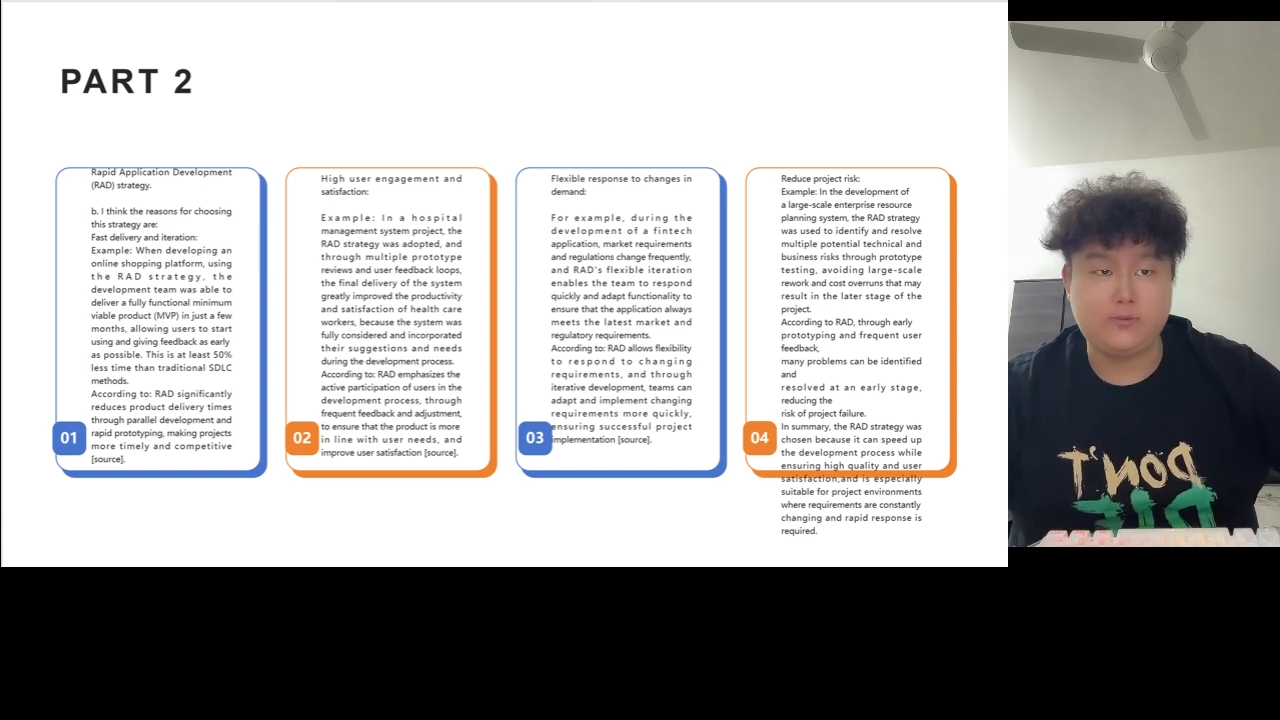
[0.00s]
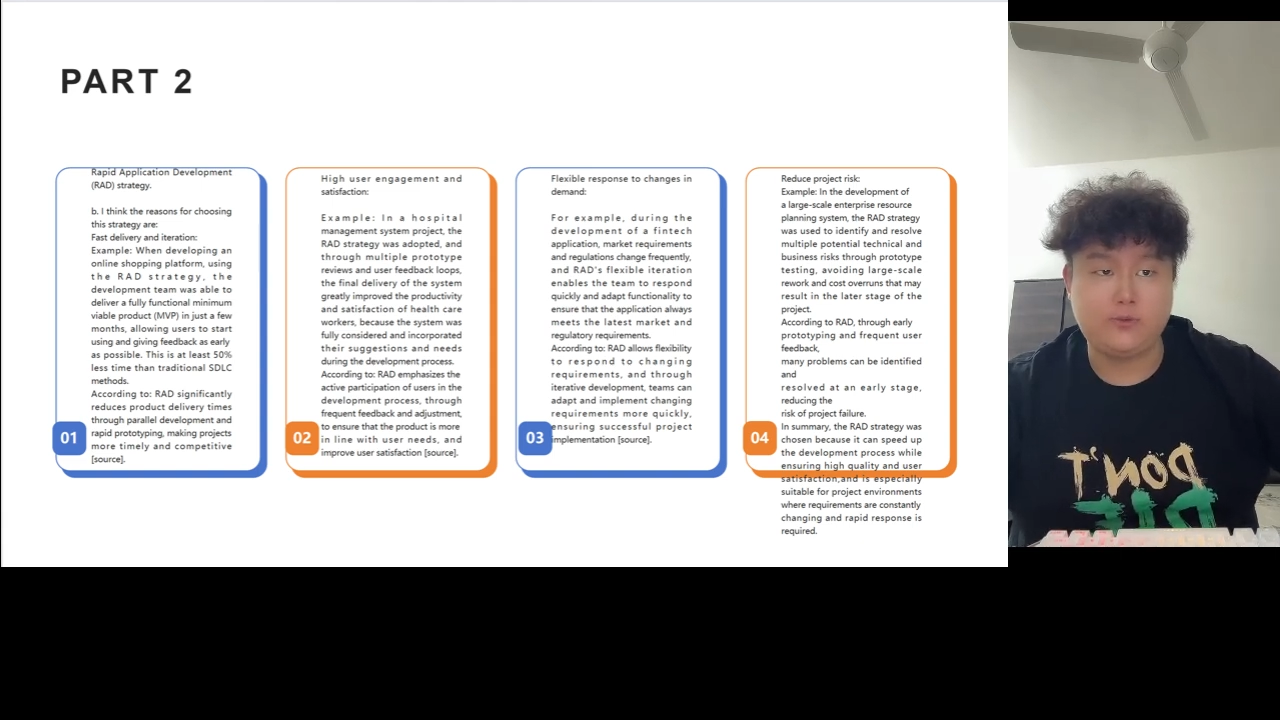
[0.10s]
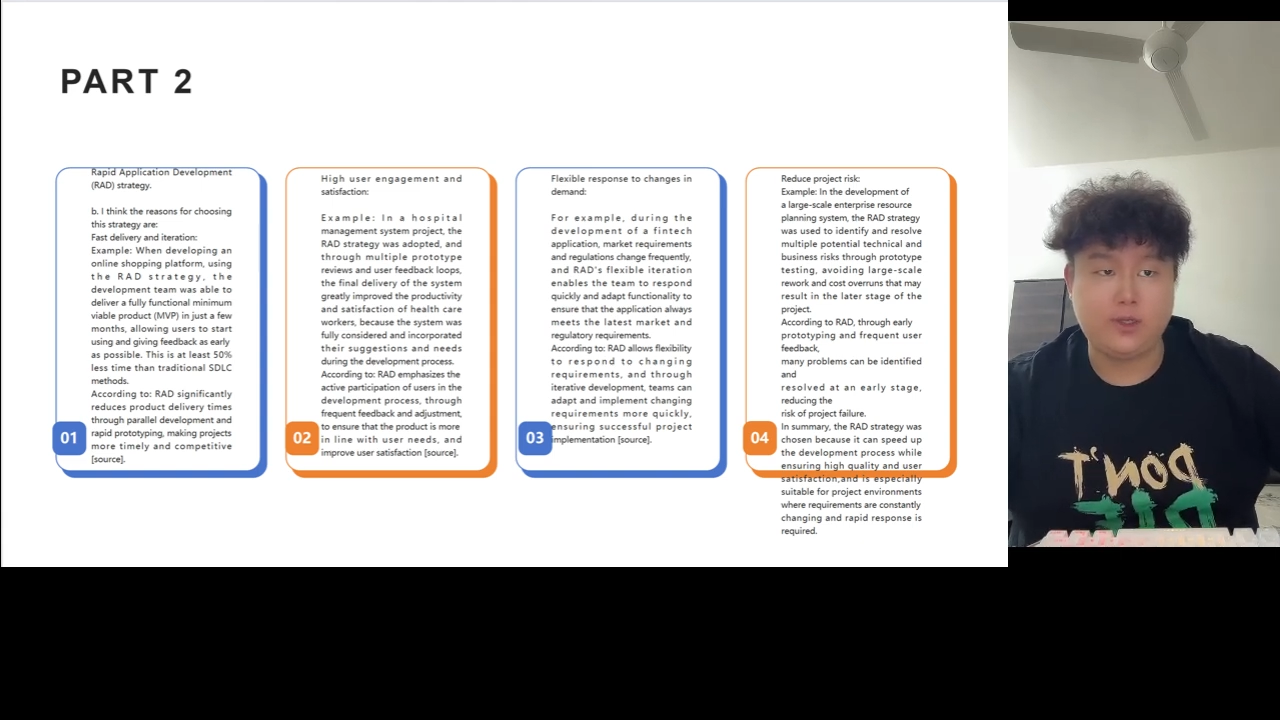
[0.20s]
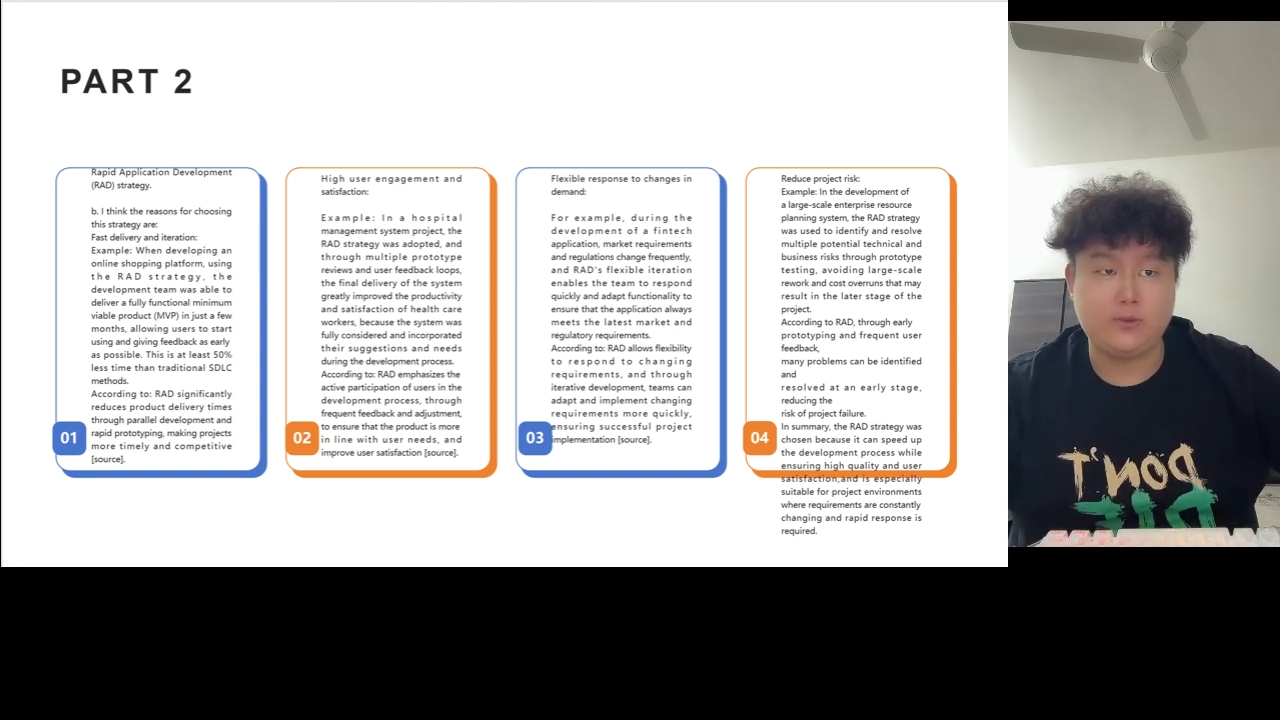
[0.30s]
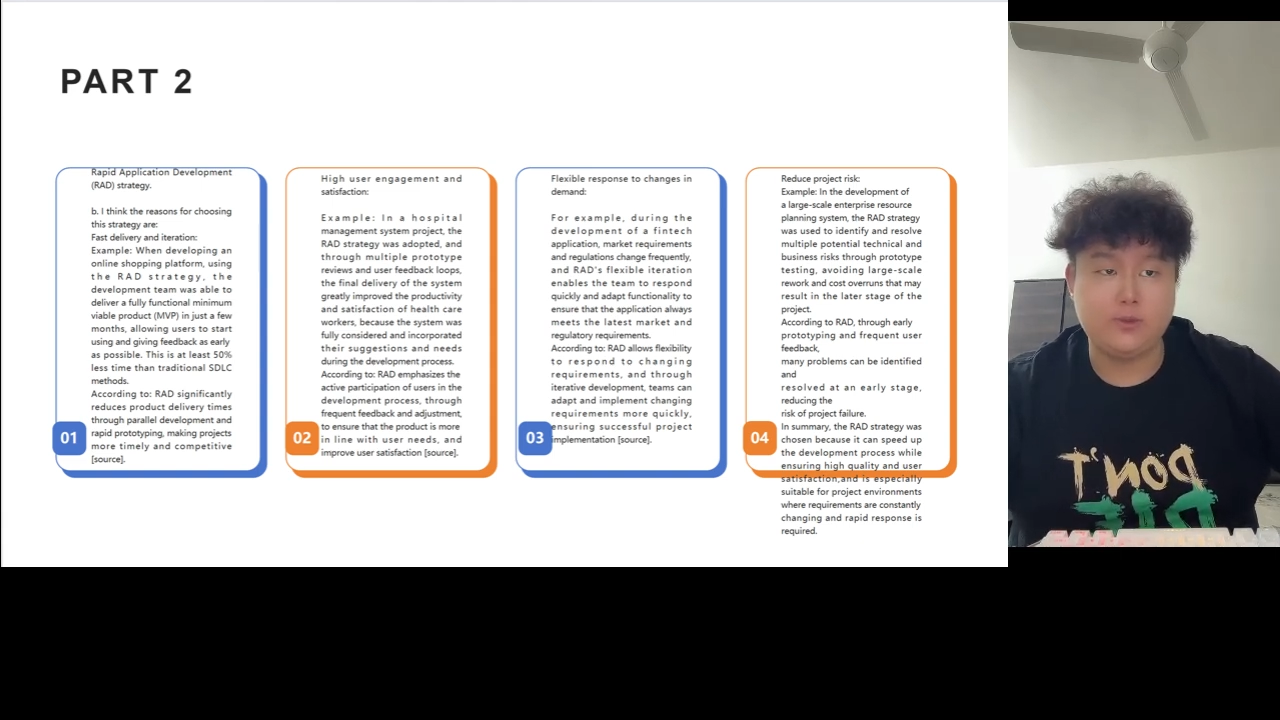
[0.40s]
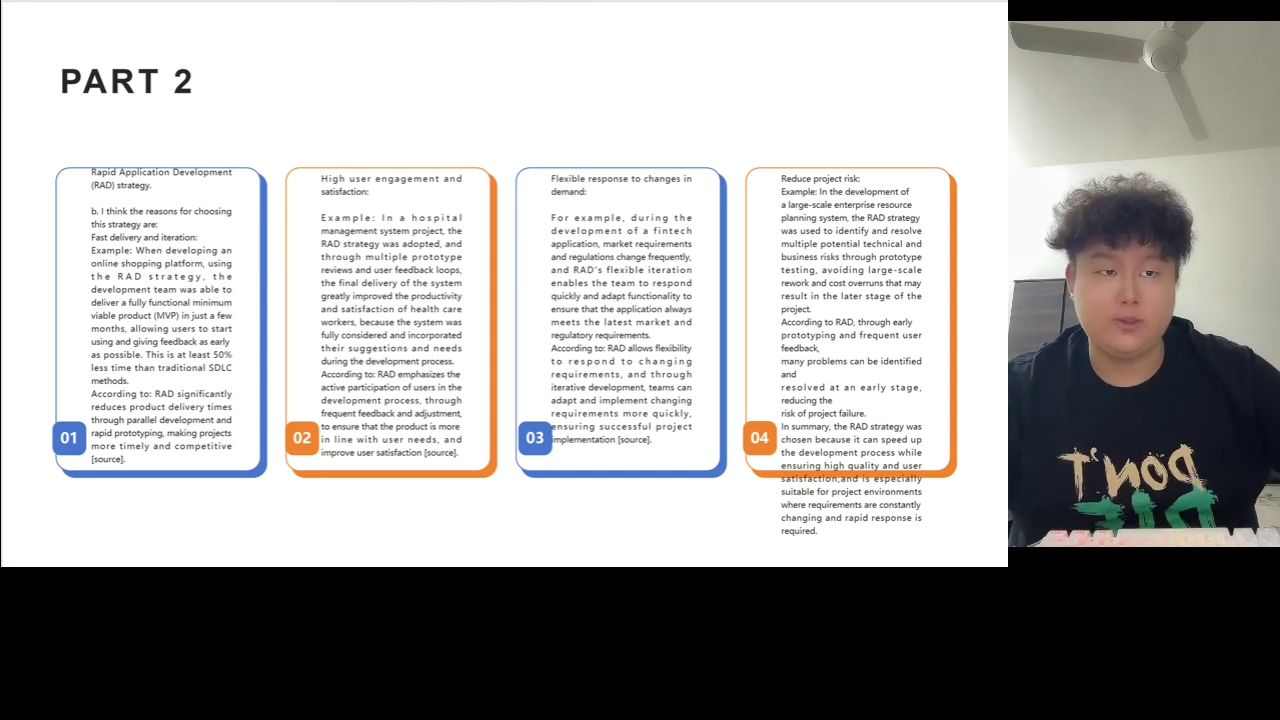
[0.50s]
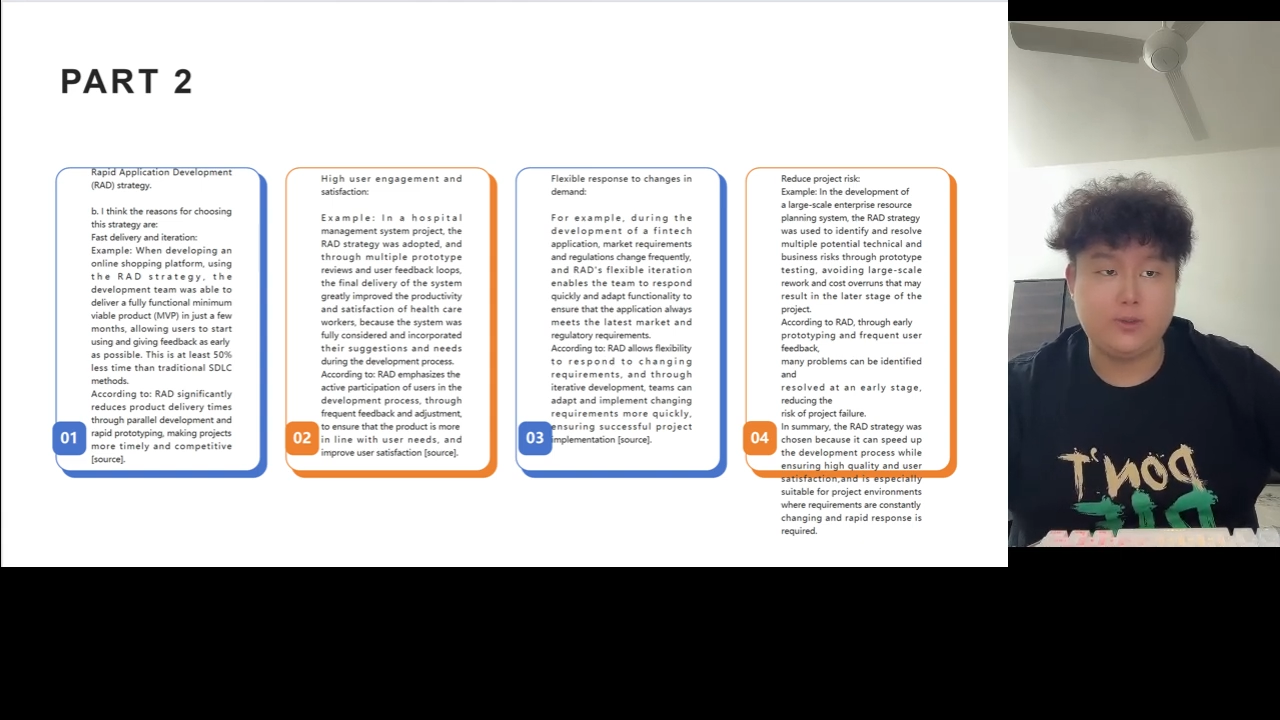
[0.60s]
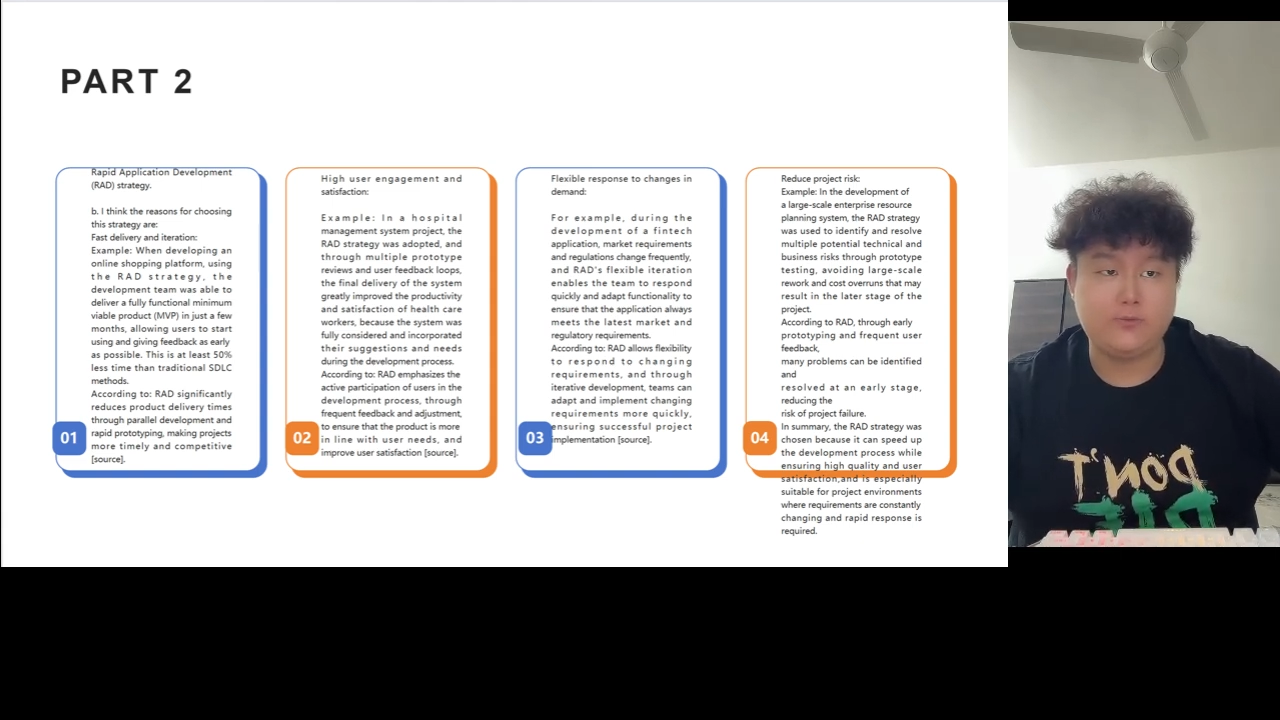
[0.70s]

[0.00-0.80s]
frequent